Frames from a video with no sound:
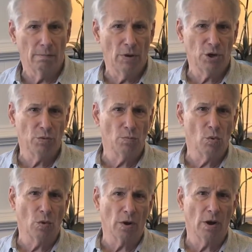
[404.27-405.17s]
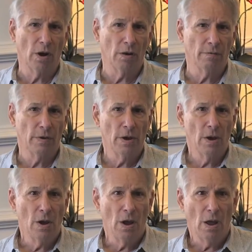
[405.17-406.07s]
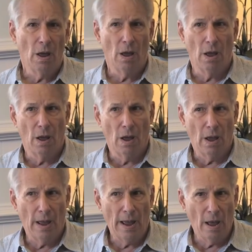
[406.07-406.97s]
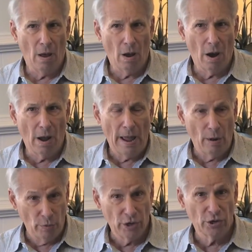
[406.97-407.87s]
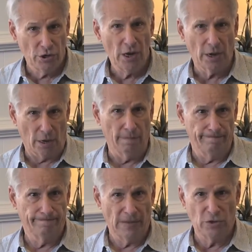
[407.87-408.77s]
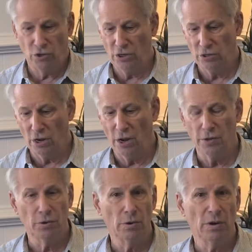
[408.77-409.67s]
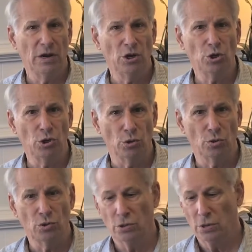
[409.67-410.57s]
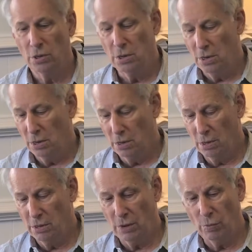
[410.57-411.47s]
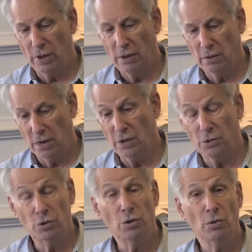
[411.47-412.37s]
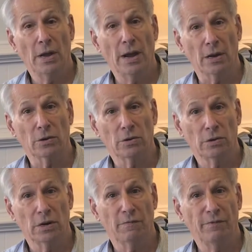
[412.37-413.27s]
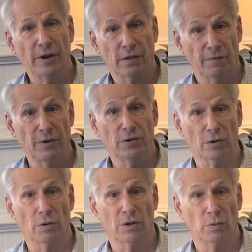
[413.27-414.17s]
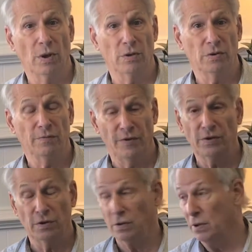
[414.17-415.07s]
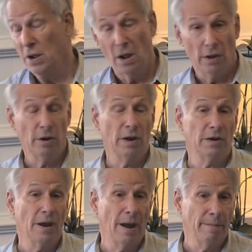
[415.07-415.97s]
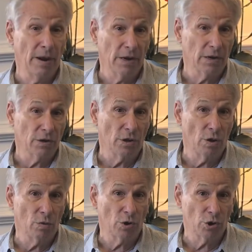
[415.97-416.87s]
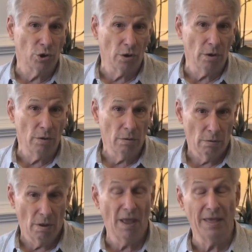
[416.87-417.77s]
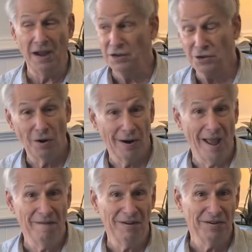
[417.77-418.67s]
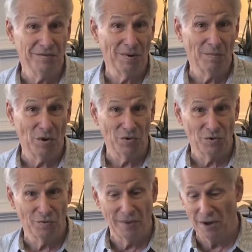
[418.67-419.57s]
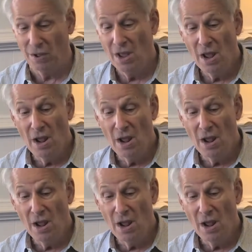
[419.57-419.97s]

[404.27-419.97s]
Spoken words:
much more of how we get sick. It's these other issues that the other two legs that affect the physical as well as the physical. You get a diabetic that's low on sugar, they start having some emotional, mental,